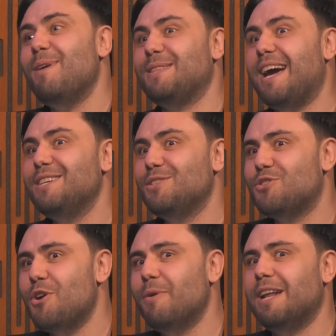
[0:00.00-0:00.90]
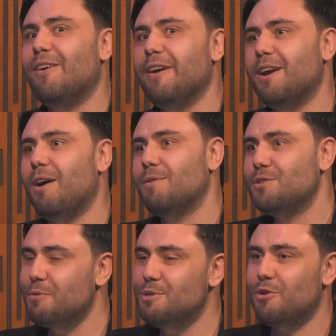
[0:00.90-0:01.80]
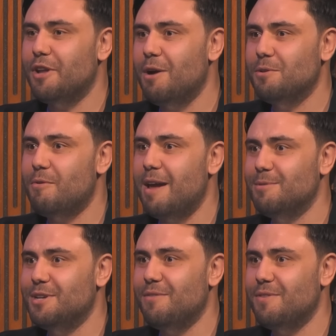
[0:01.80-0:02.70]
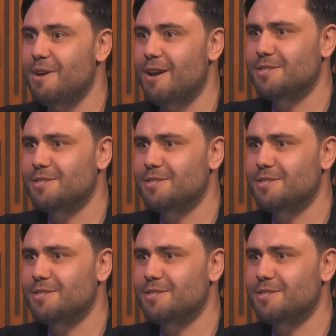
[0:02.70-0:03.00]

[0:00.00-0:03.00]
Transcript: about that, he was true in a line going, true, he was trying to go to Real Madrid a few years